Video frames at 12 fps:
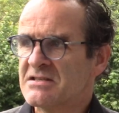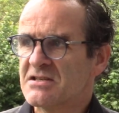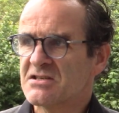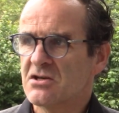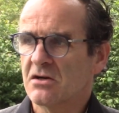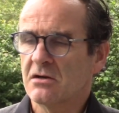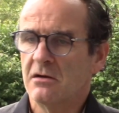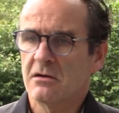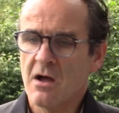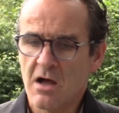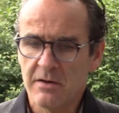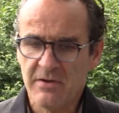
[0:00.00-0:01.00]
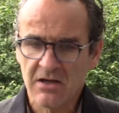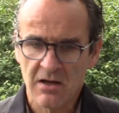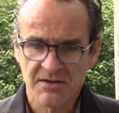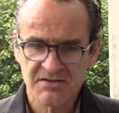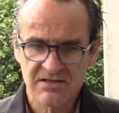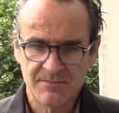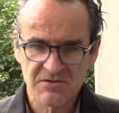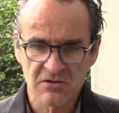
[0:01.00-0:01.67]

is the circular economy concept.